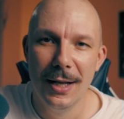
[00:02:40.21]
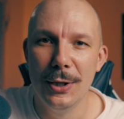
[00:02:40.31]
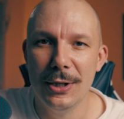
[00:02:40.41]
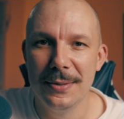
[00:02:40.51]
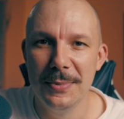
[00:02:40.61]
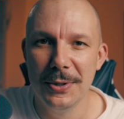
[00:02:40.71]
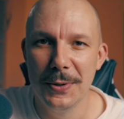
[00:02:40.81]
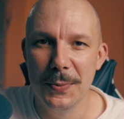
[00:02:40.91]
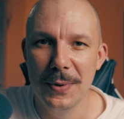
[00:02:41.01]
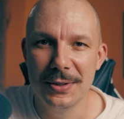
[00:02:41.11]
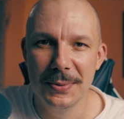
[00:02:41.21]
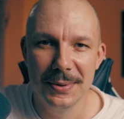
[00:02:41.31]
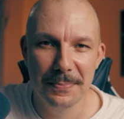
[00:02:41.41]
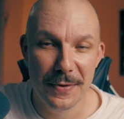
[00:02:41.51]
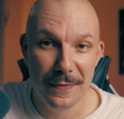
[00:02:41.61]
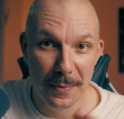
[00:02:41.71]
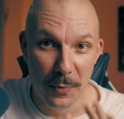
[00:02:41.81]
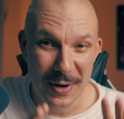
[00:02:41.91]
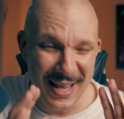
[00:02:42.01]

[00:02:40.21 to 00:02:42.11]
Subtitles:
Let me know what you prefer more.